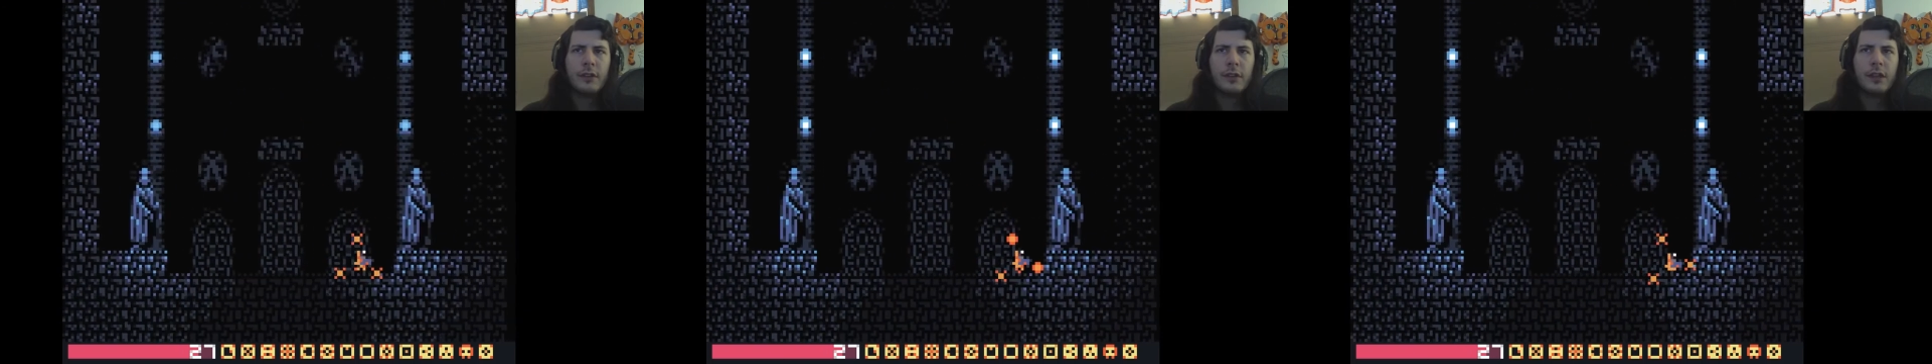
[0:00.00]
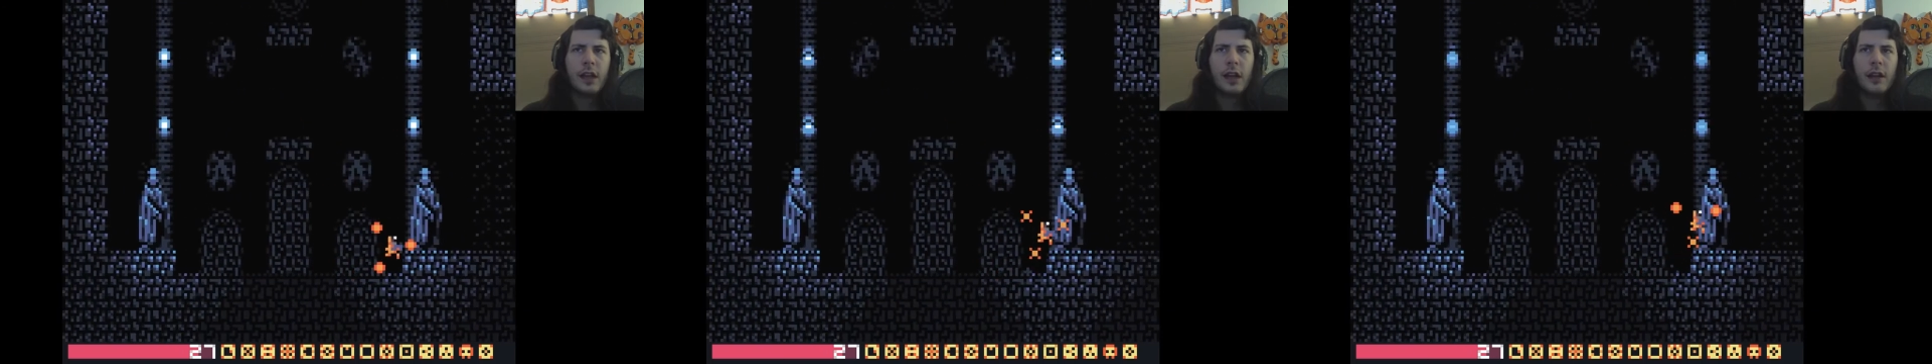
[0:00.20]

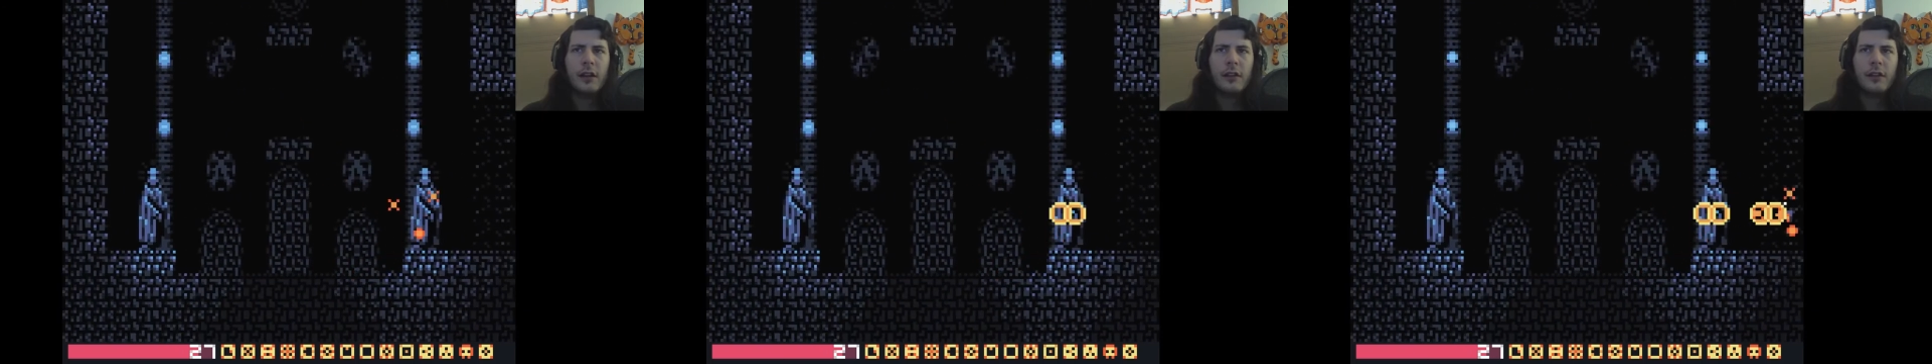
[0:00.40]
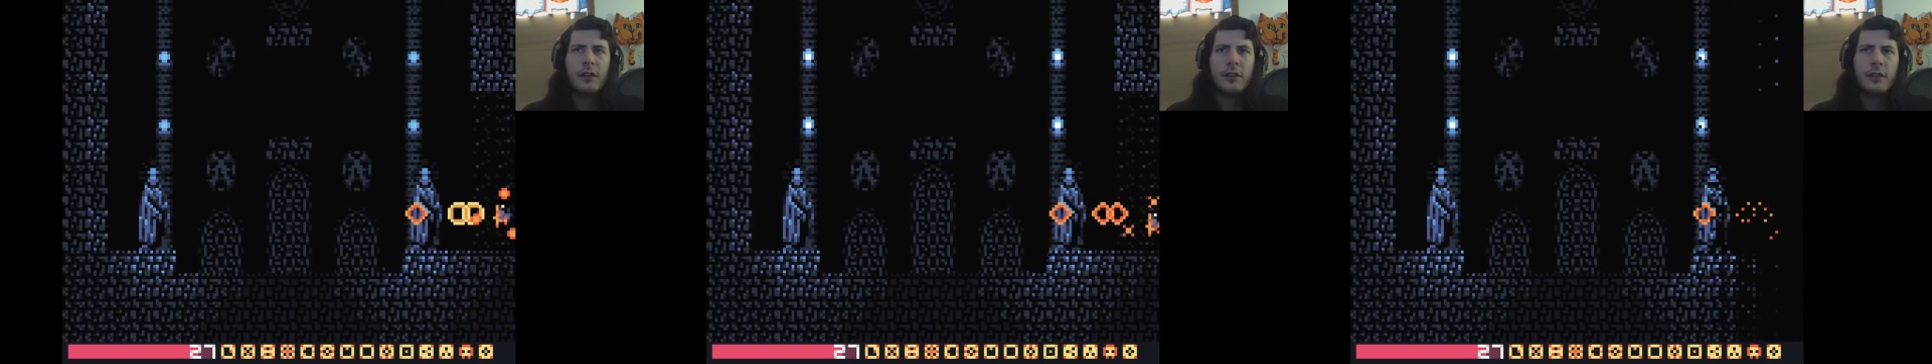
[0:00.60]
Yeah,
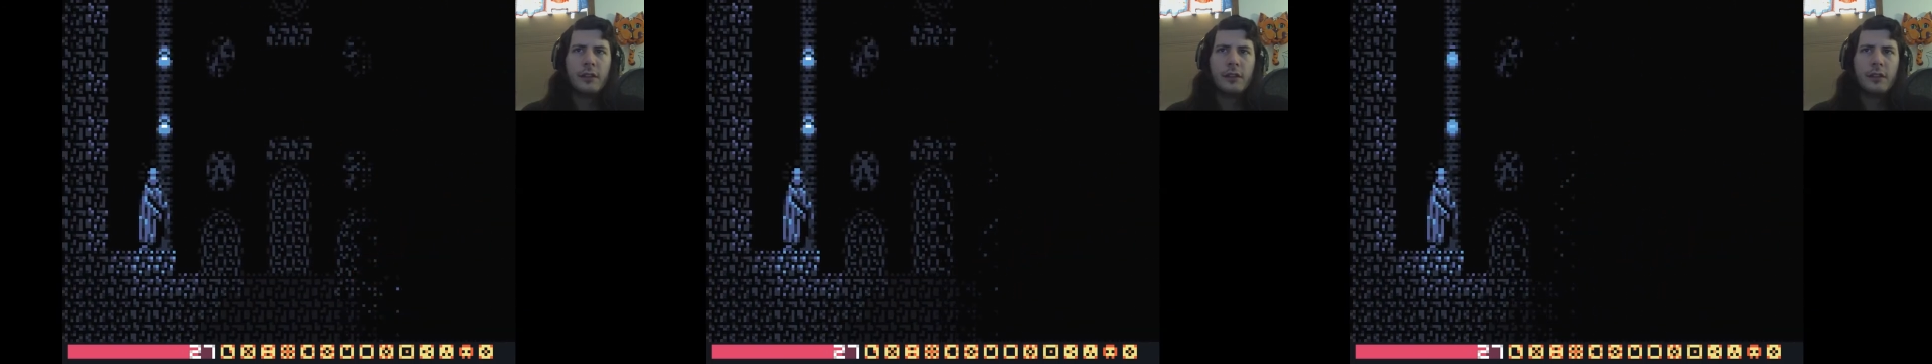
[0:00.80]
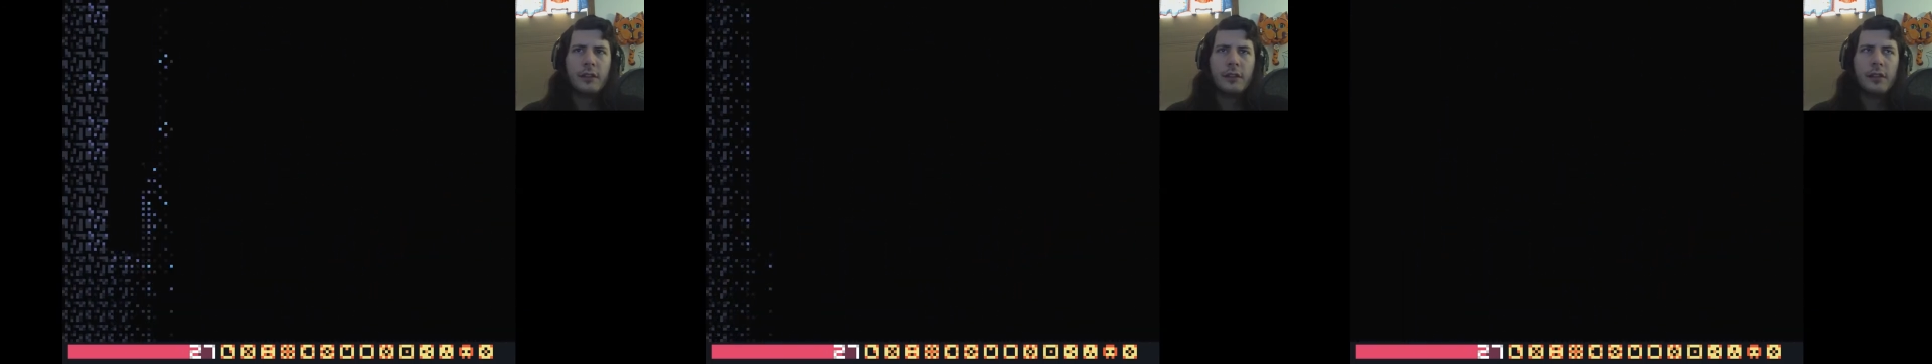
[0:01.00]

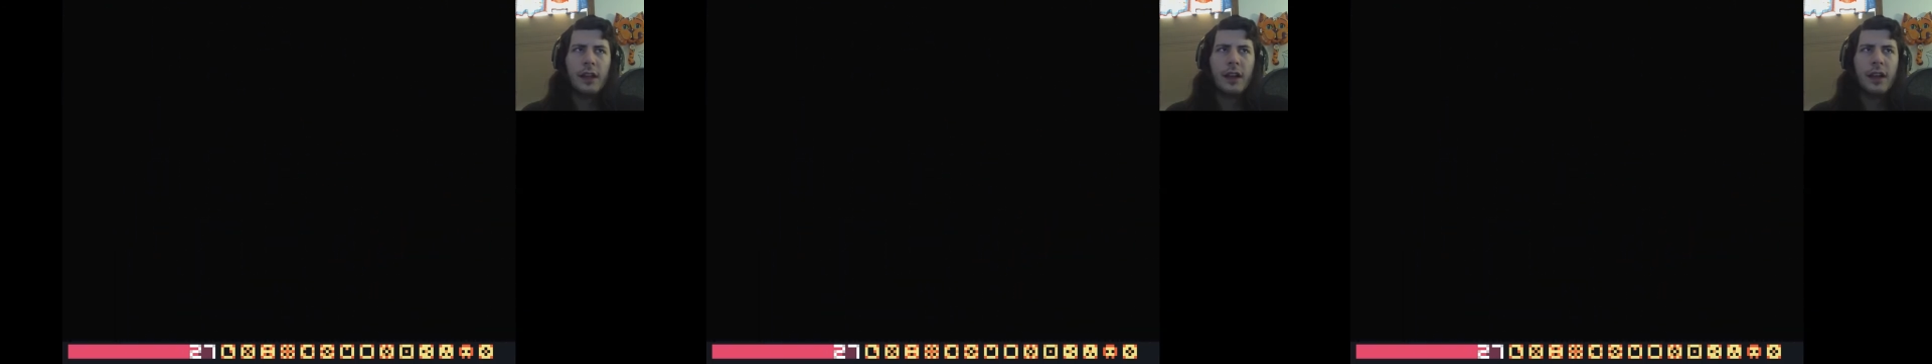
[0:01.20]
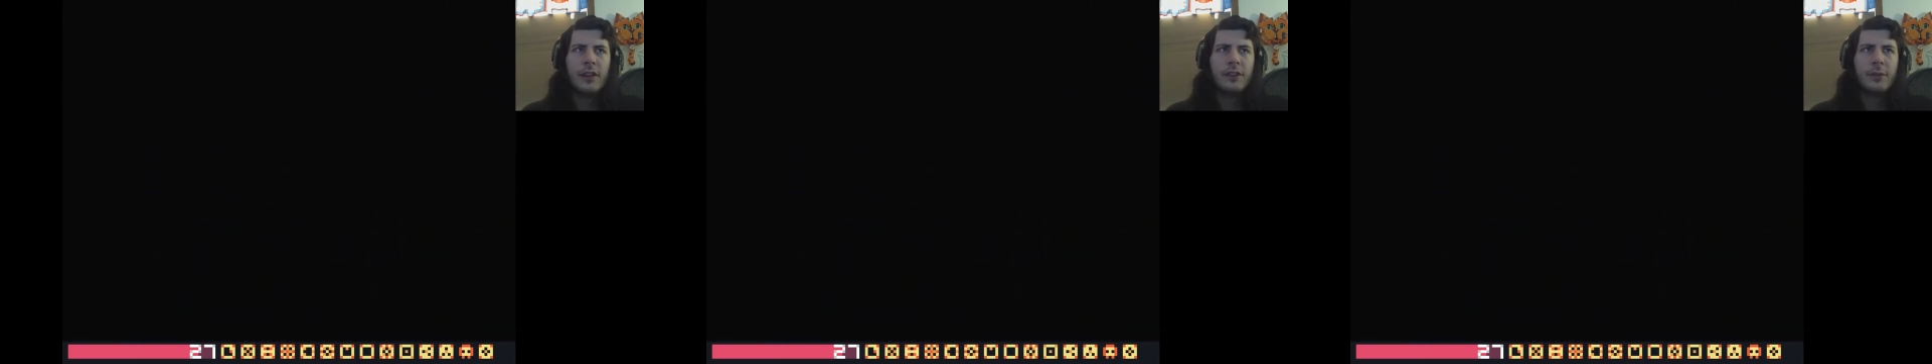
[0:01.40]

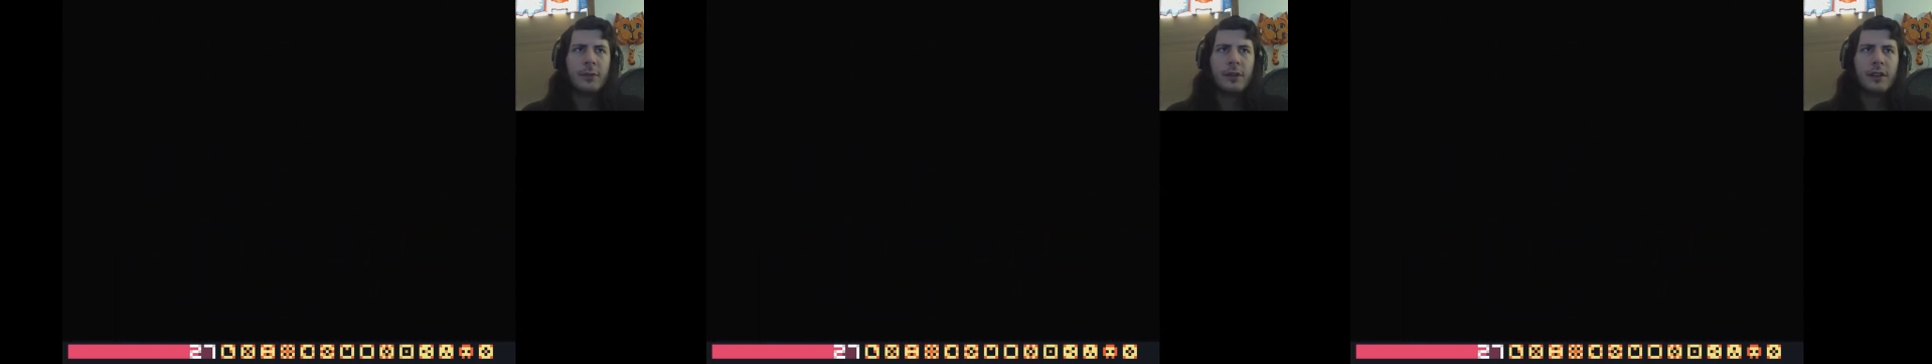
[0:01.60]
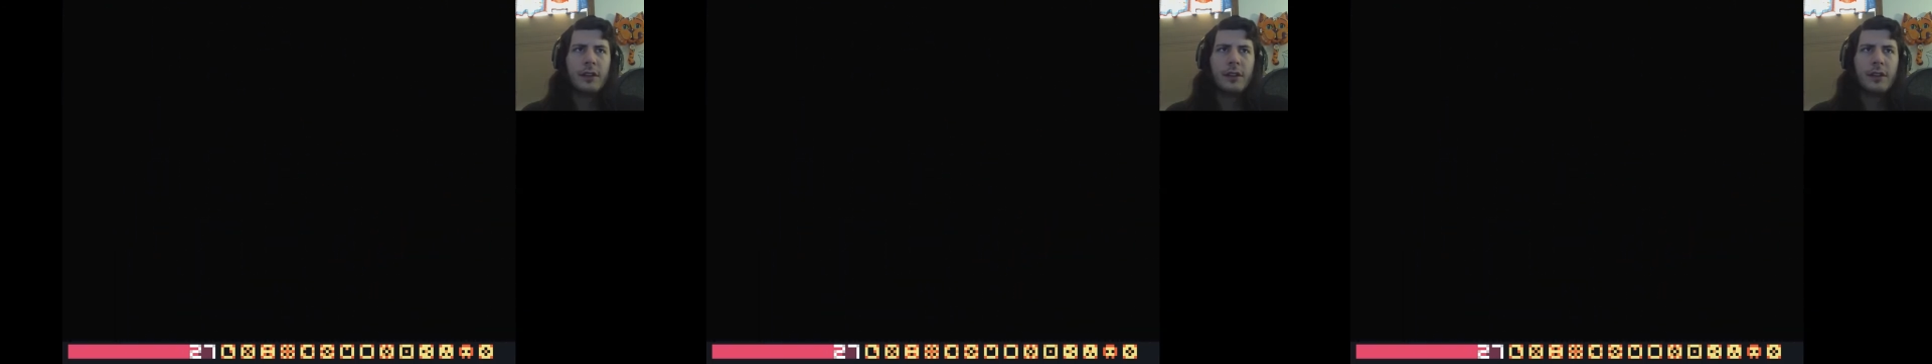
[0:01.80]
that has to
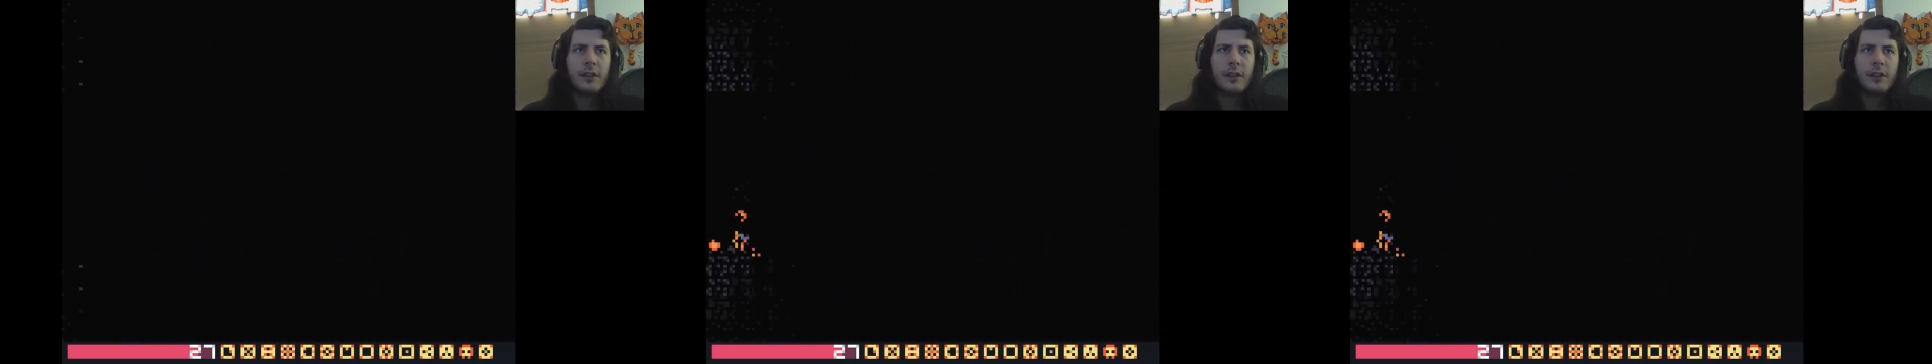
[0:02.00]
be it.